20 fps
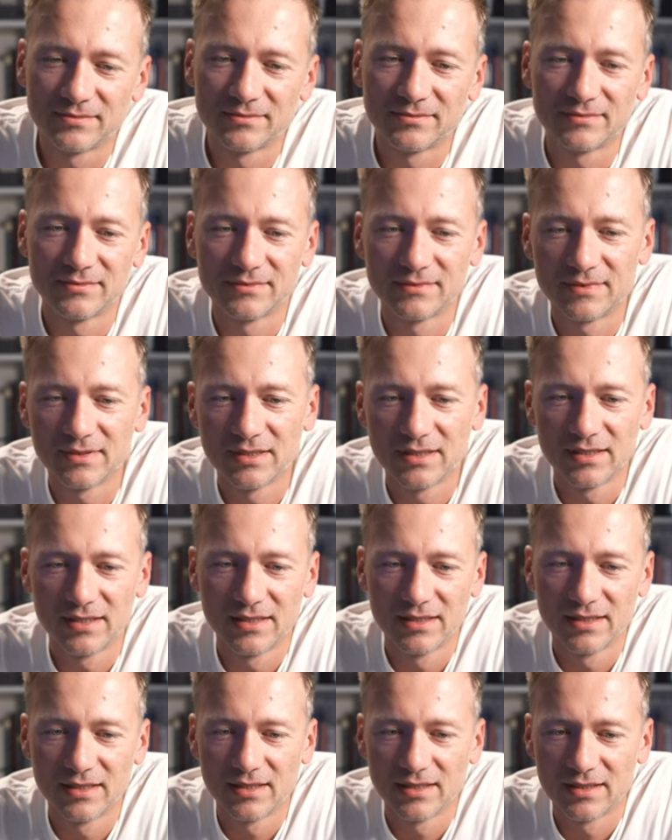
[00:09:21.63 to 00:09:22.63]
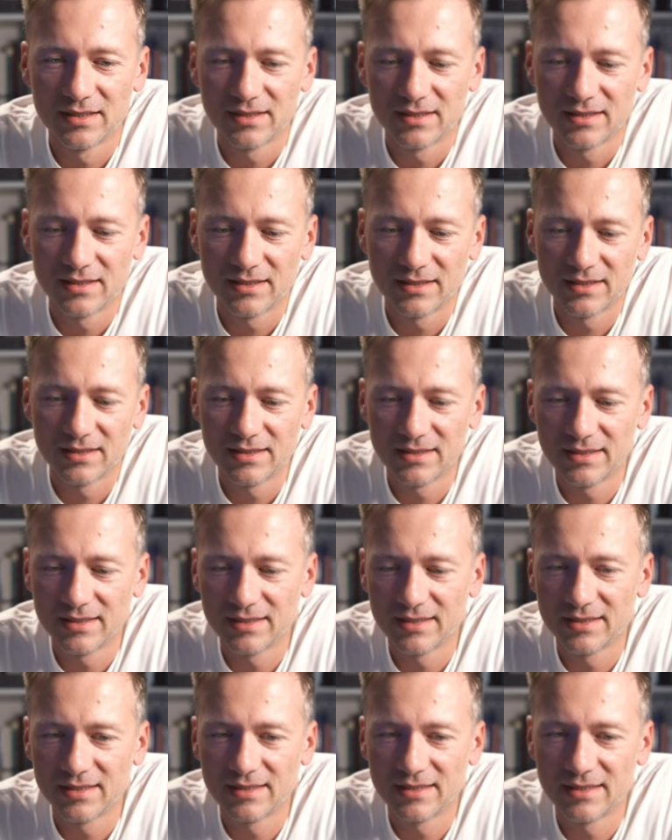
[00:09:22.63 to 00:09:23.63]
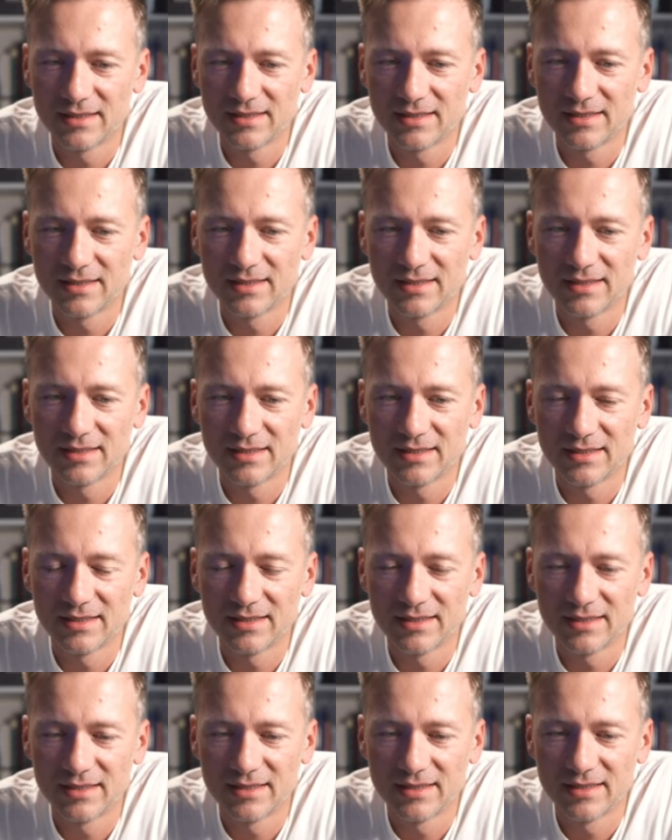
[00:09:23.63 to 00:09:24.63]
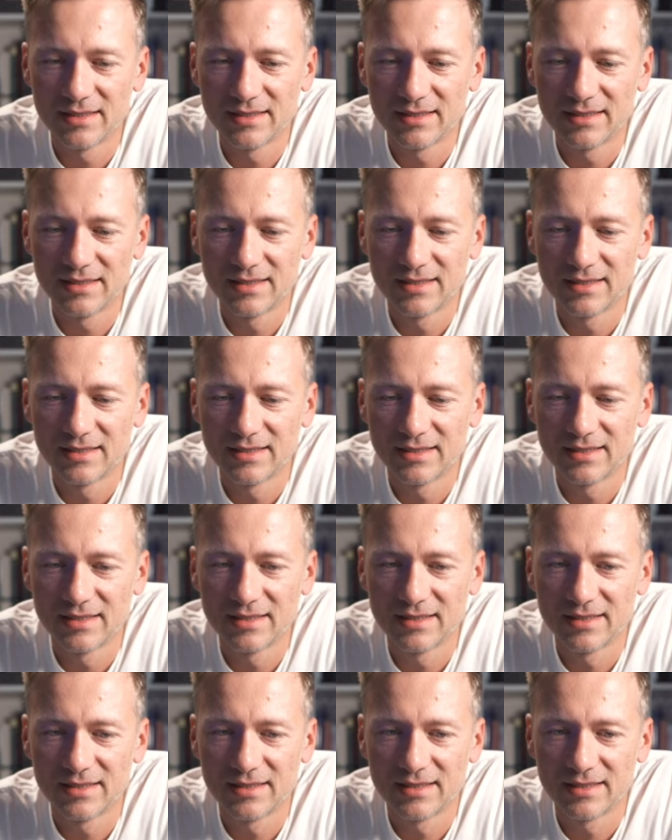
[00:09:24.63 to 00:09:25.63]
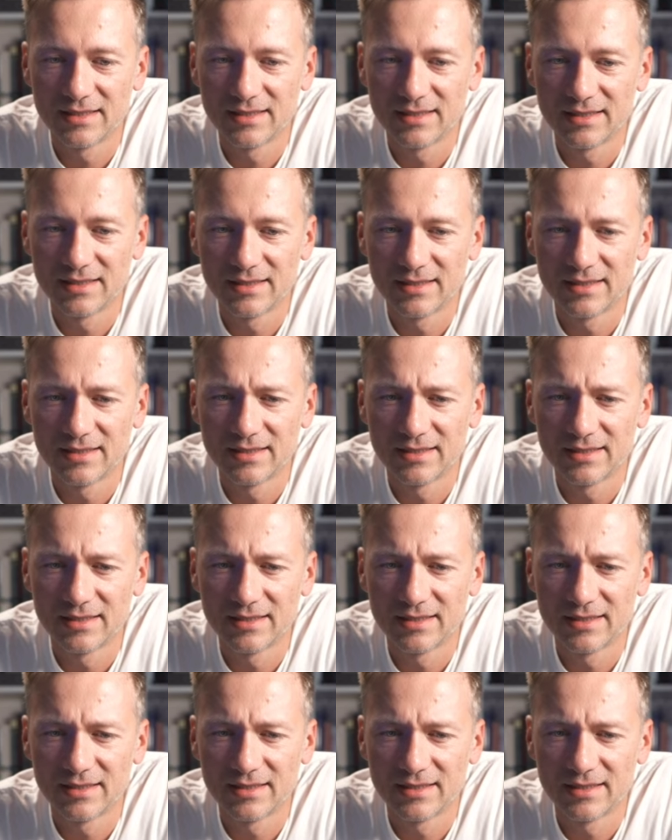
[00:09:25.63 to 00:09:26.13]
(silence)